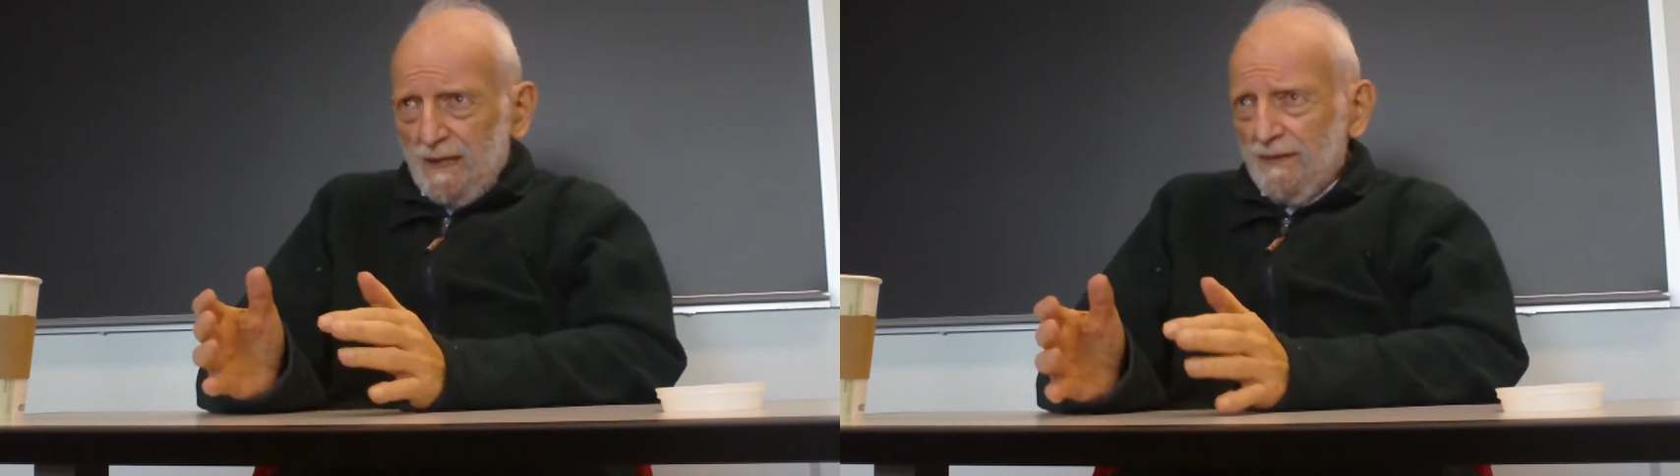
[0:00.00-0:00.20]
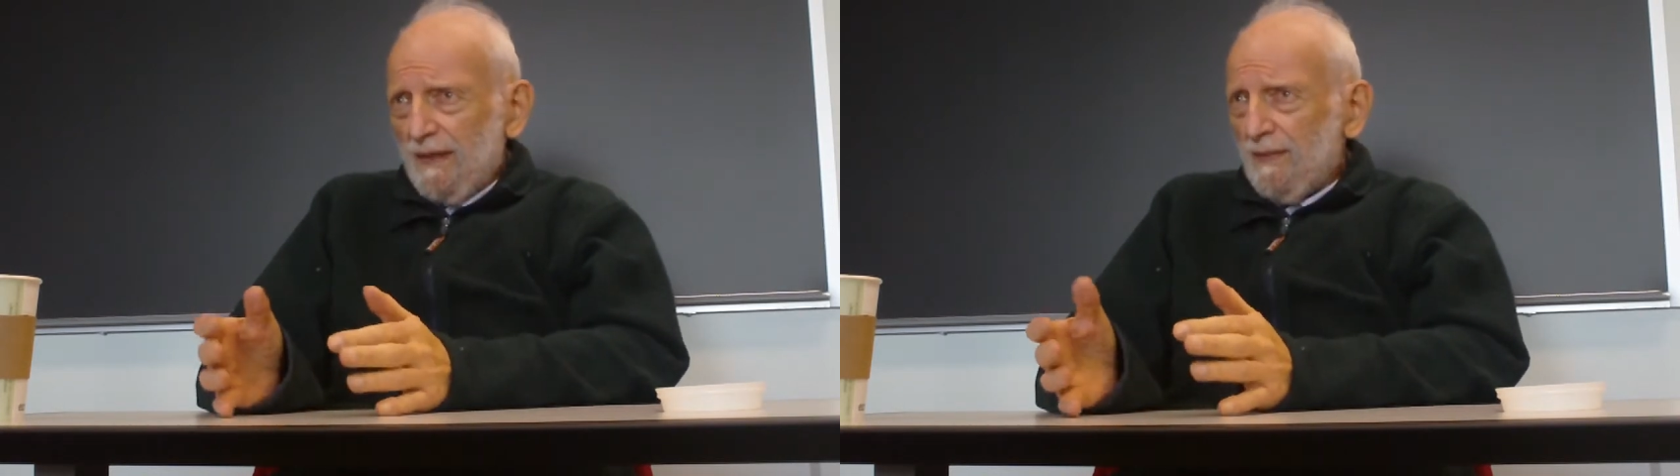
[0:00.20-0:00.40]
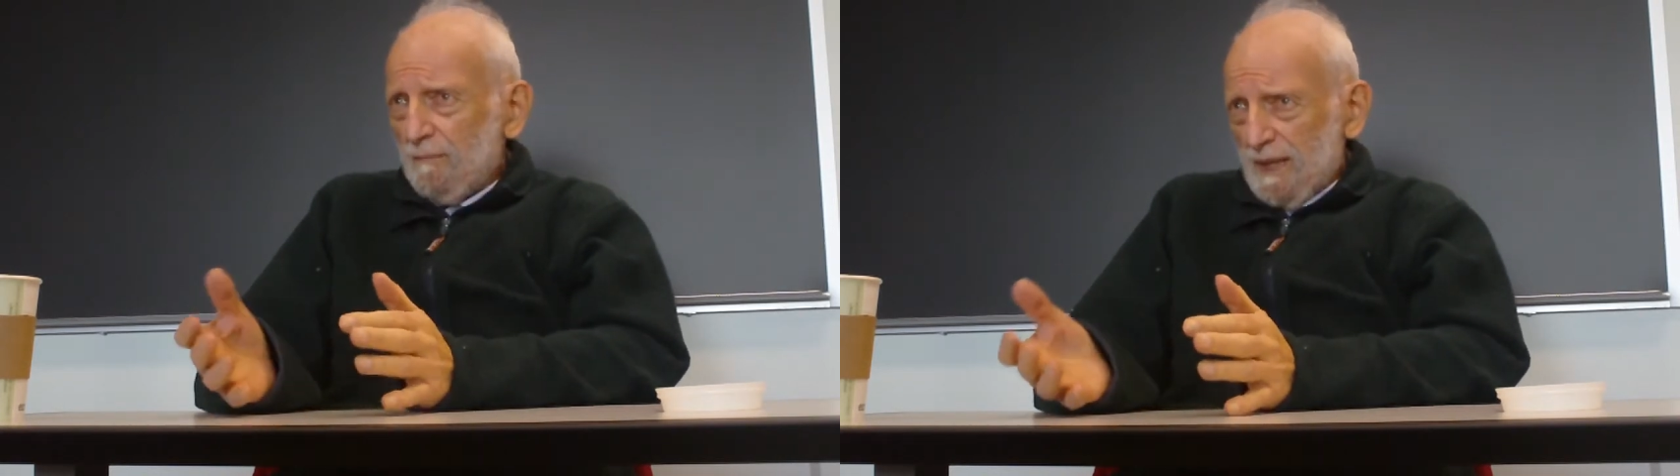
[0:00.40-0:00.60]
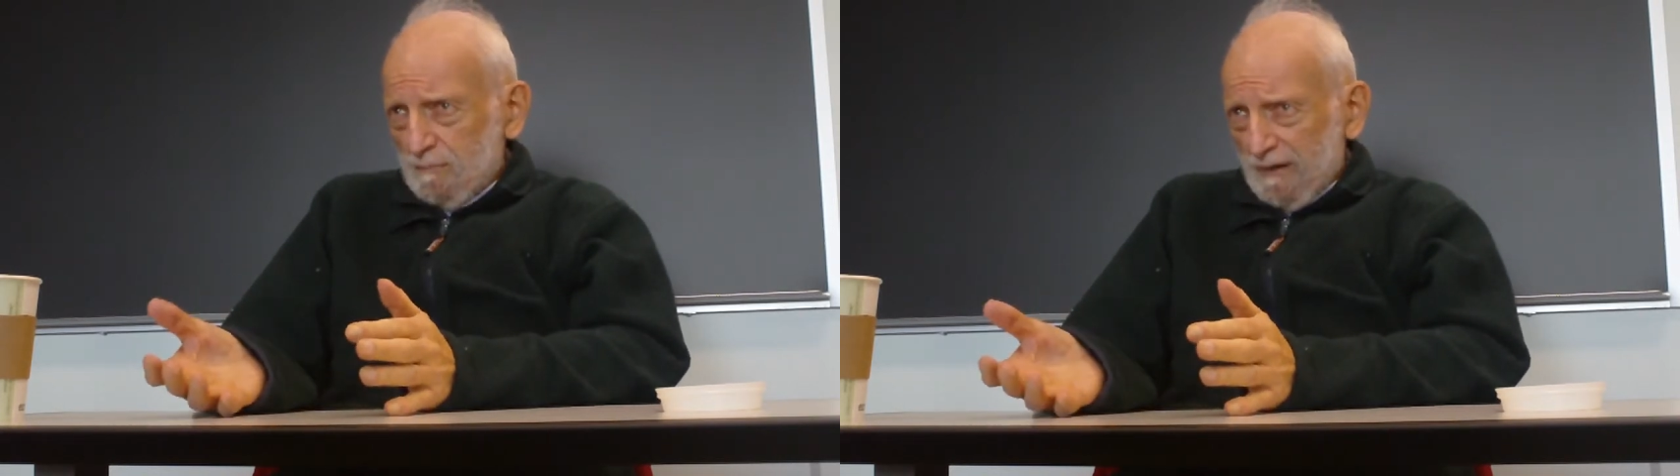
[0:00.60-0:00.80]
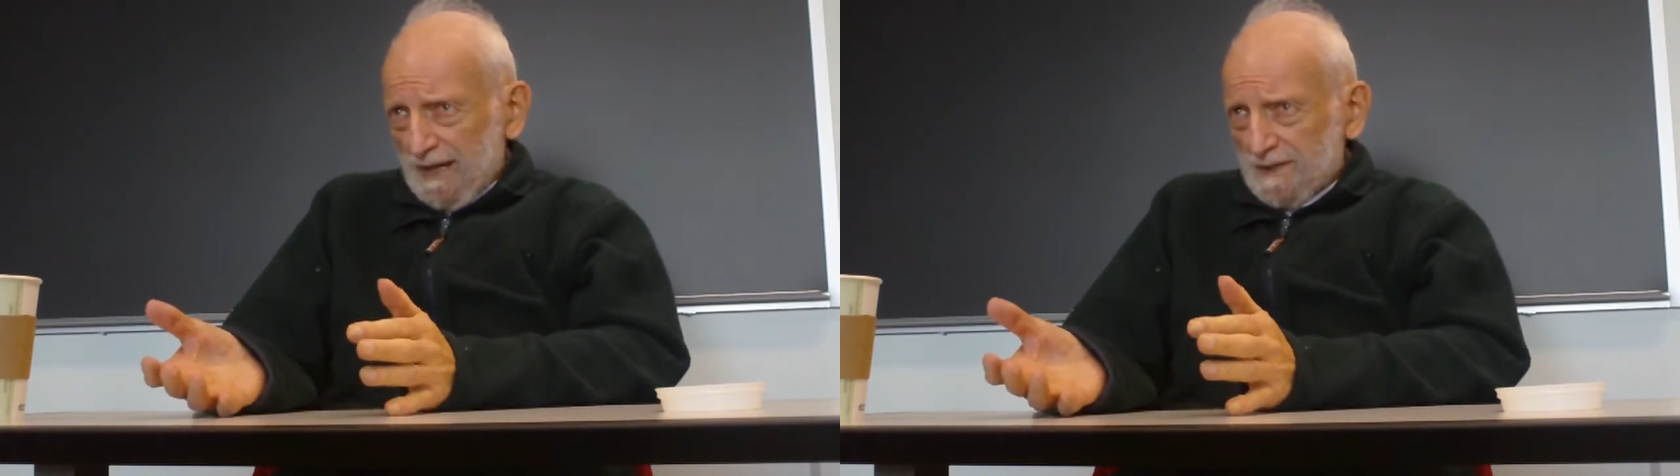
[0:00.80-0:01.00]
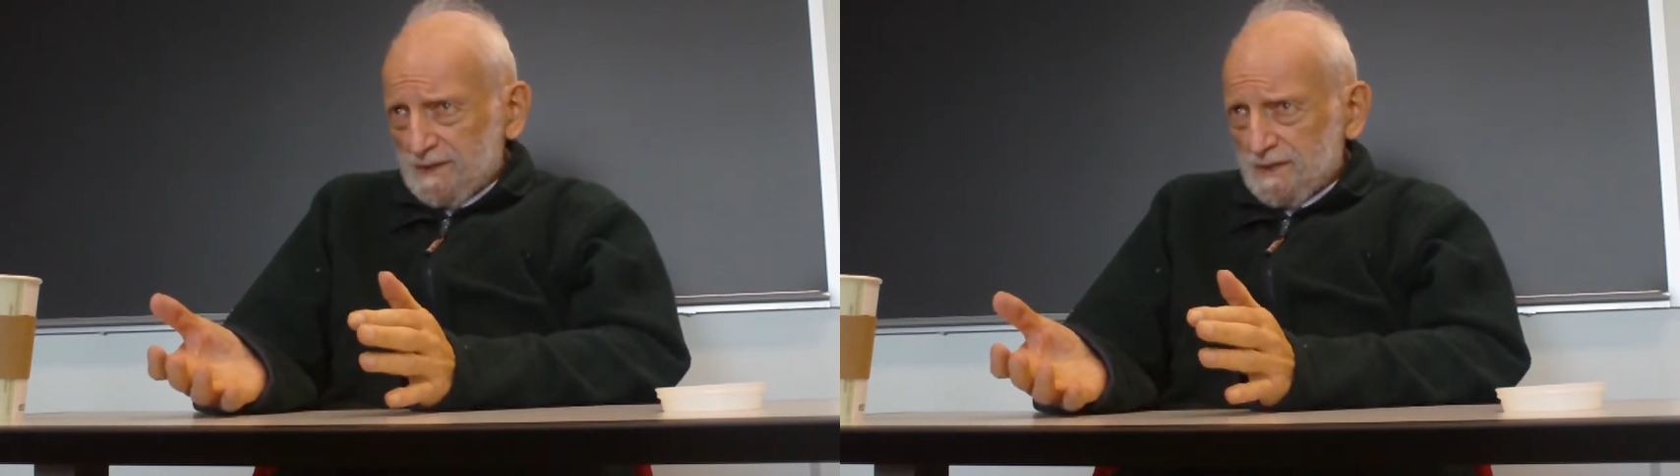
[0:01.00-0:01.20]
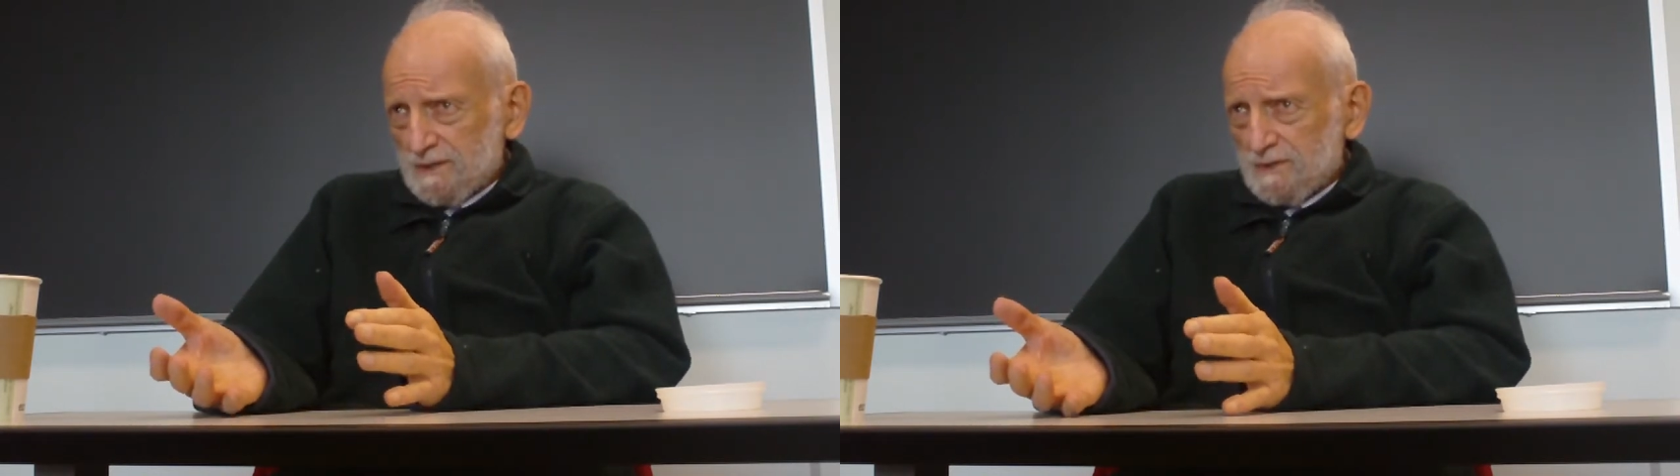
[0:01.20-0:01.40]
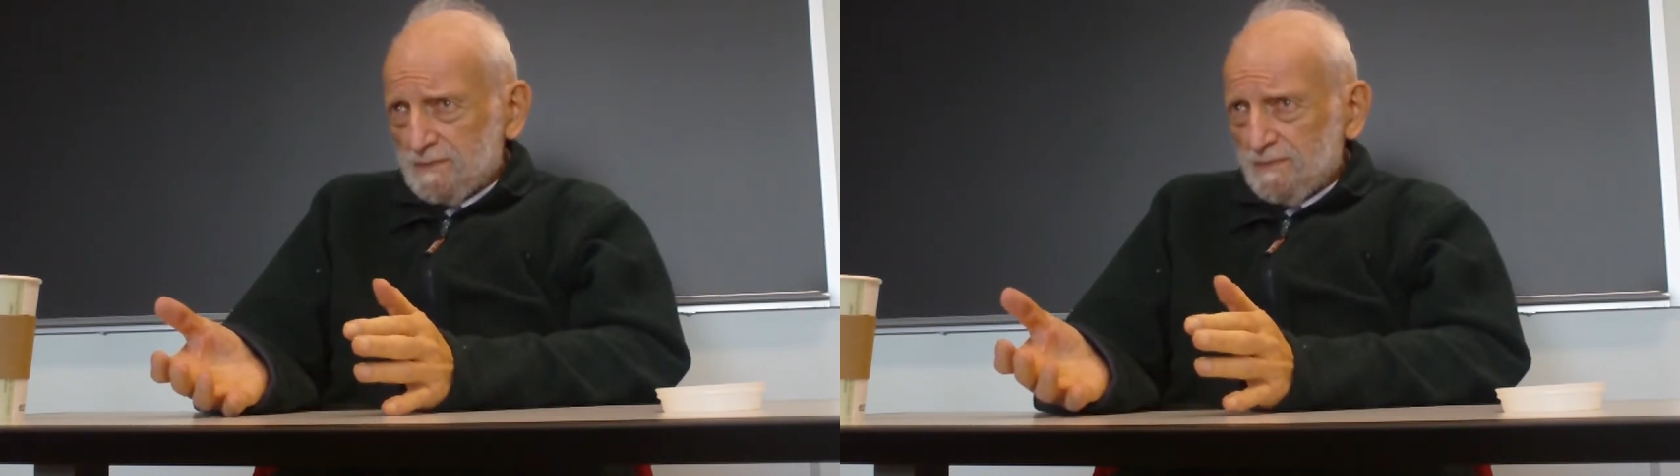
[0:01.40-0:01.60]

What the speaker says: than the big predators.